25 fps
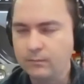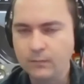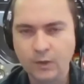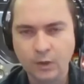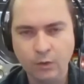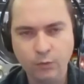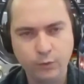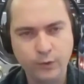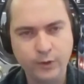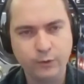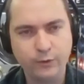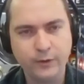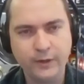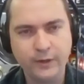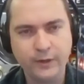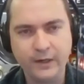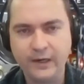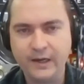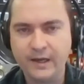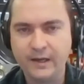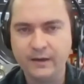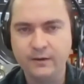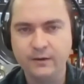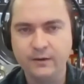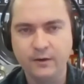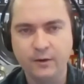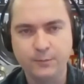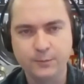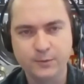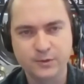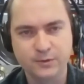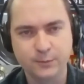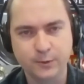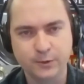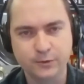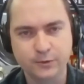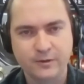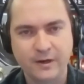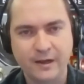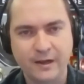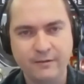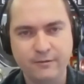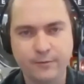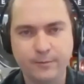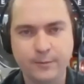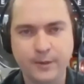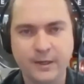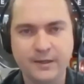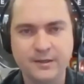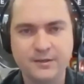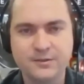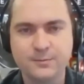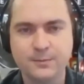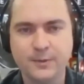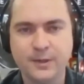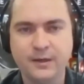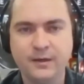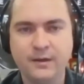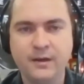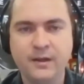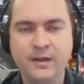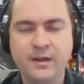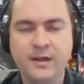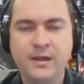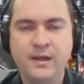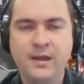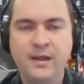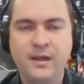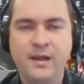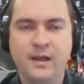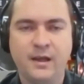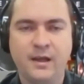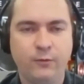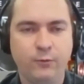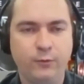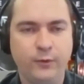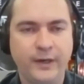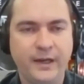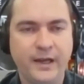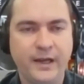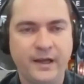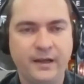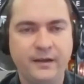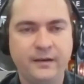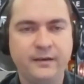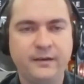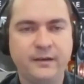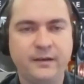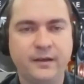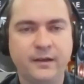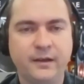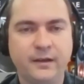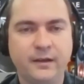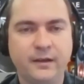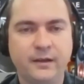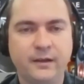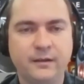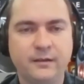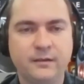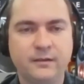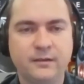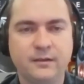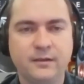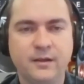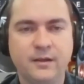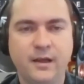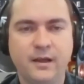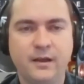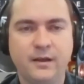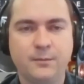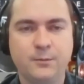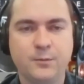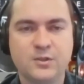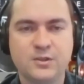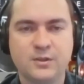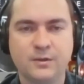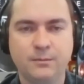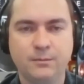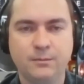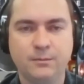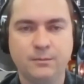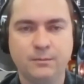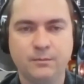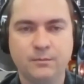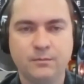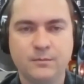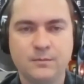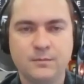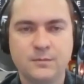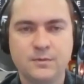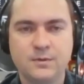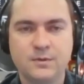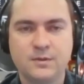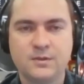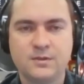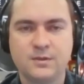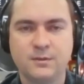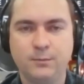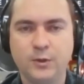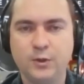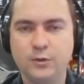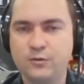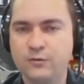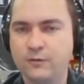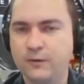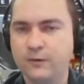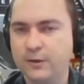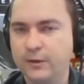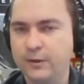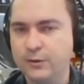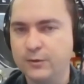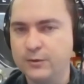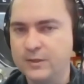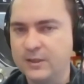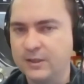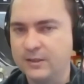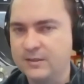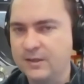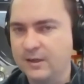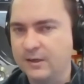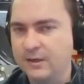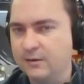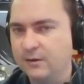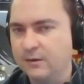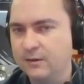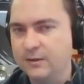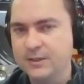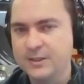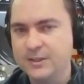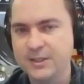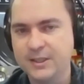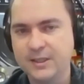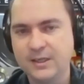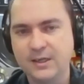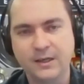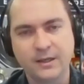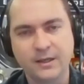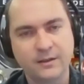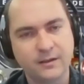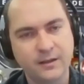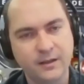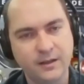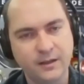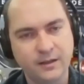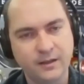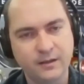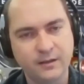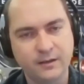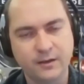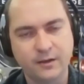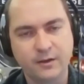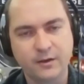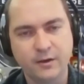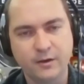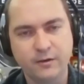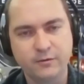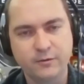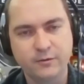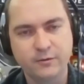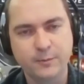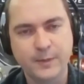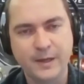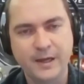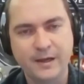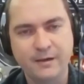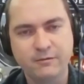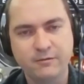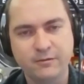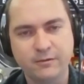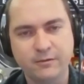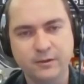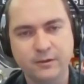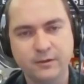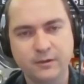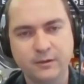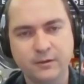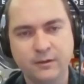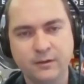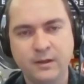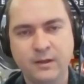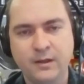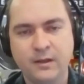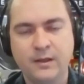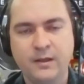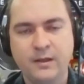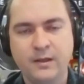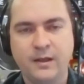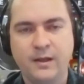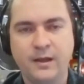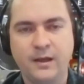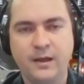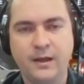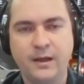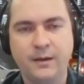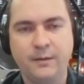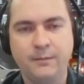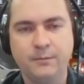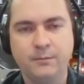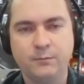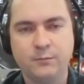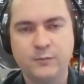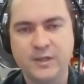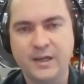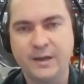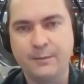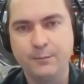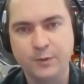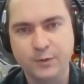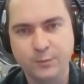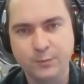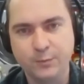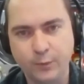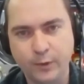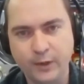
we already had an optimal driver placement, and we had some useful acoustic technology like the curved baffle, damped